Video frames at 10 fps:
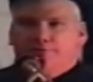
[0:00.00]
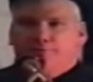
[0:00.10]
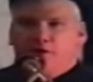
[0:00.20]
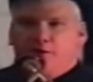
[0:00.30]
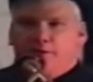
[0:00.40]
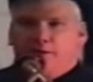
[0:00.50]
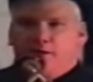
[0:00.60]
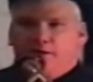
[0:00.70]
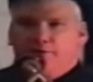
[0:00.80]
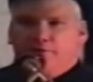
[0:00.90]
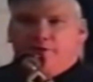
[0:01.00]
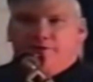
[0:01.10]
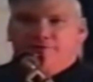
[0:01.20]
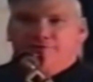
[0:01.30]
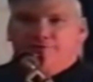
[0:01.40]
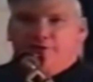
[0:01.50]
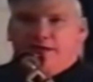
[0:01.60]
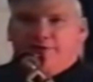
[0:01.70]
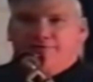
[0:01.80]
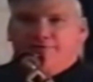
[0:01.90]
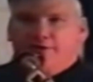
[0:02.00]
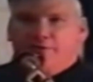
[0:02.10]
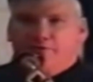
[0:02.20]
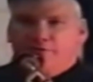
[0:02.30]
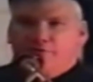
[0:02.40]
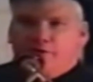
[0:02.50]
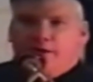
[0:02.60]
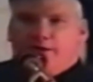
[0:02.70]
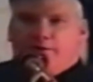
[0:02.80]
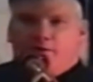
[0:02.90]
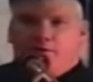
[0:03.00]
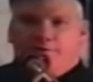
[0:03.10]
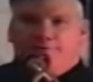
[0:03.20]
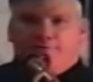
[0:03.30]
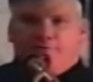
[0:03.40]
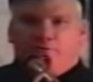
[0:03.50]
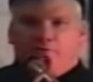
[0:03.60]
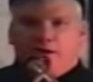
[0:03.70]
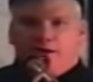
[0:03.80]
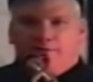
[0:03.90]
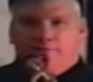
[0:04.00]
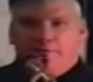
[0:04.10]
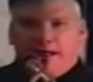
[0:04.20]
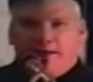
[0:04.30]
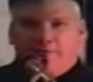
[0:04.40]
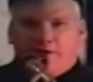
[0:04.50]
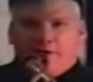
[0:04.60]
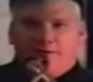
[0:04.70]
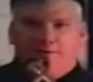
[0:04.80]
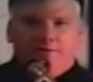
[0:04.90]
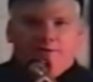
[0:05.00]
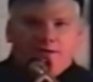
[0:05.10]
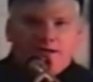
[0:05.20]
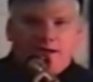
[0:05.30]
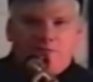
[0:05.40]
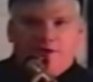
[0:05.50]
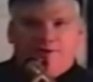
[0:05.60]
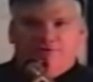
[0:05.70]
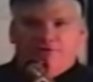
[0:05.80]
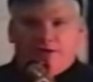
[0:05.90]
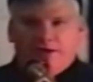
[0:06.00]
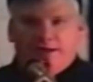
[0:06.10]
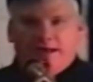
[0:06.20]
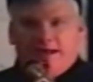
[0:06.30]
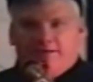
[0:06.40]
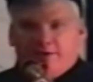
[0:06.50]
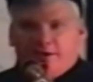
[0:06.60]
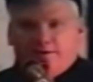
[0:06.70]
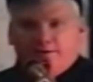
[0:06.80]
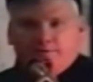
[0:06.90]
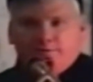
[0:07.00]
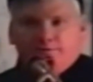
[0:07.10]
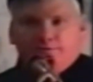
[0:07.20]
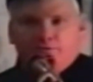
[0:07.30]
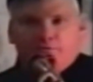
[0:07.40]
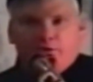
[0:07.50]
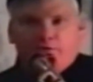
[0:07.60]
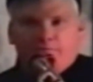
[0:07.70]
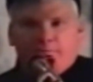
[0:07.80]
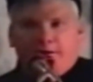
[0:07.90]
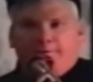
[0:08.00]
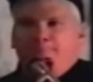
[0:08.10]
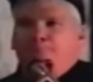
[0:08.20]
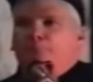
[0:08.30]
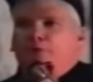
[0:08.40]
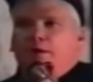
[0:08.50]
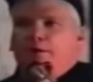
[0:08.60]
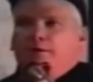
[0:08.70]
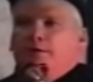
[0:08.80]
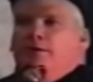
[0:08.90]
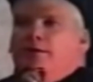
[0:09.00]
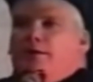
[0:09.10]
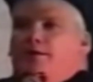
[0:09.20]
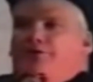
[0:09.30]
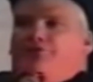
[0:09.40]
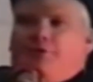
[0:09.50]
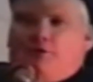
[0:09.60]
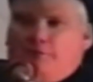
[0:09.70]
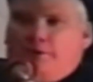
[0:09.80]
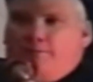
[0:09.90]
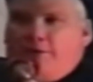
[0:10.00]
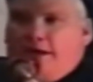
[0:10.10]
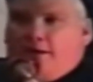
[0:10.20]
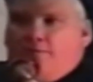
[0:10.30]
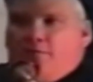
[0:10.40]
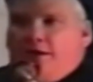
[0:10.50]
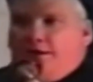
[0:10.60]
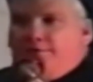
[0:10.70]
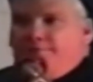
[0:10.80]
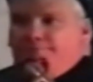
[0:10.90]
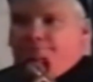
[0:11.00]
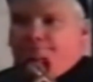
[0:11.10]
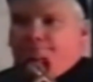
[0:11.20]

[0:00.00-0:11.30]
there's probably other reasons for that, see which way it goes or what kind of havoc and how we can study the havoc and we go from there. Uh, this fellow way in the back in the black.